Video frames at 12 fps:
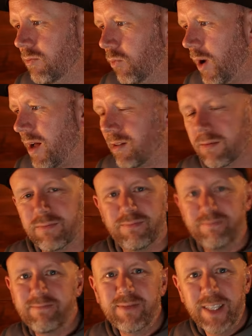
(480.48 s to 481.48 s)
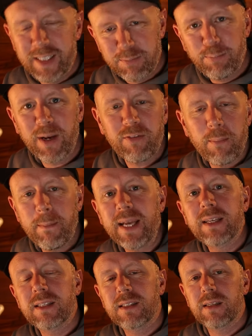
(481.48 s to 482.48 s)
well, it's a bit of a
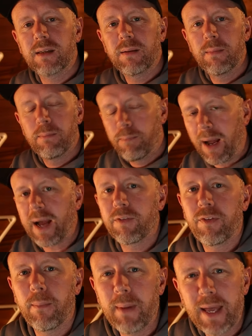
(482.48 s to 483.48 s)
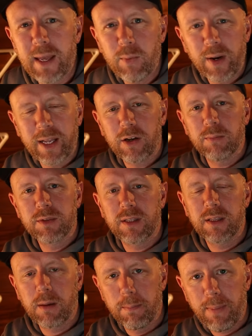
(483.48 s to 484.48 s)
mixed bag for me when it comes to
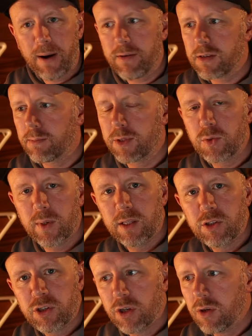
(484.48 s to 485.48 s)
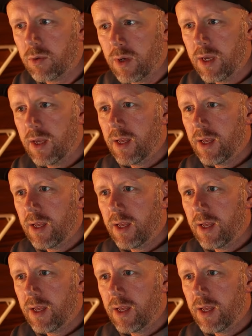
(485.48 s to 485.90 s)
the comparison between the two.